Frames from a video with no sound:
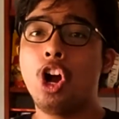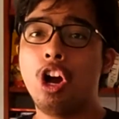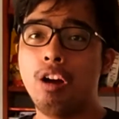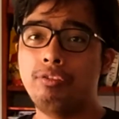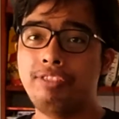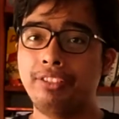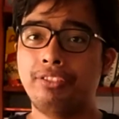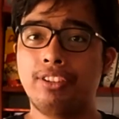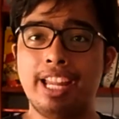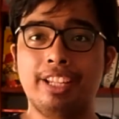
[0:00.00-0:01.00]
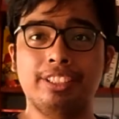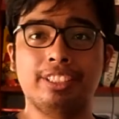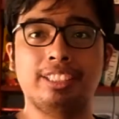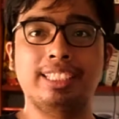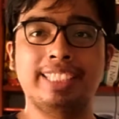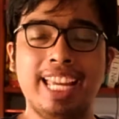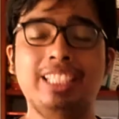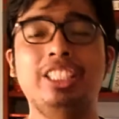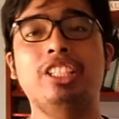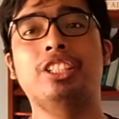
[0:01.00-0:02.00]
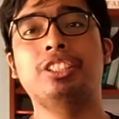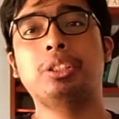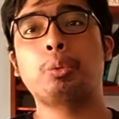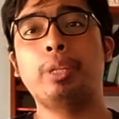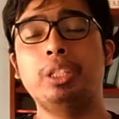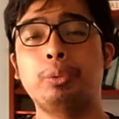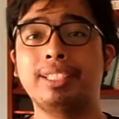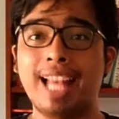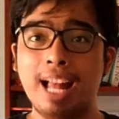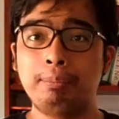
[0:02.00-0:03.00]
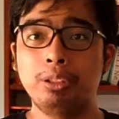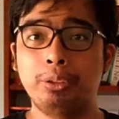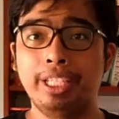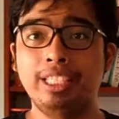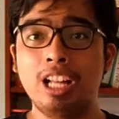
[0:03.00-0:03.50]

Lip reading: of DADI FREYR's 10 Years when it was uploaded